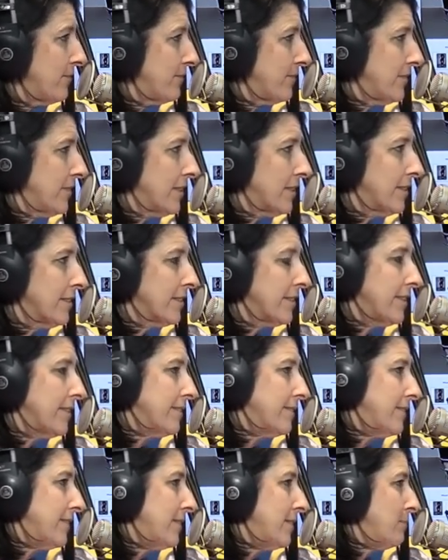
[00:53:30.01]
little
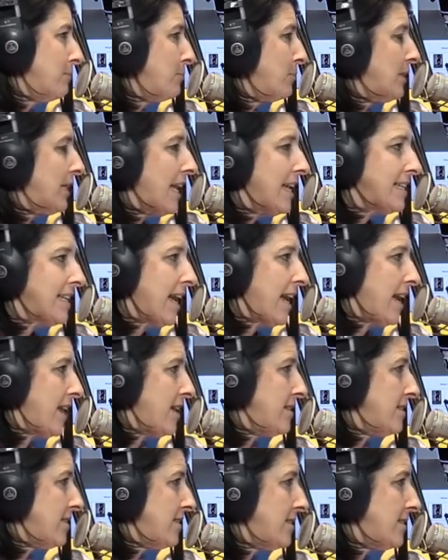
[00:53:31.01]
play
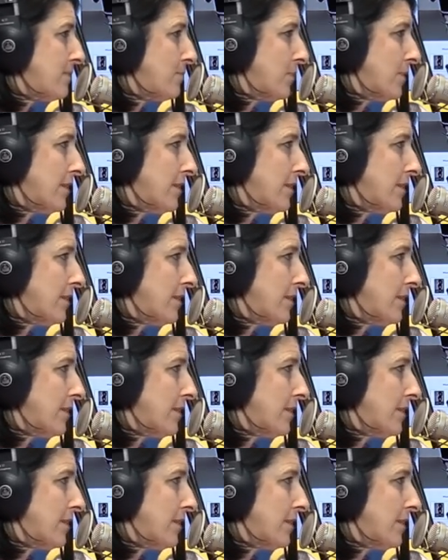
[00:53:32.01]
days with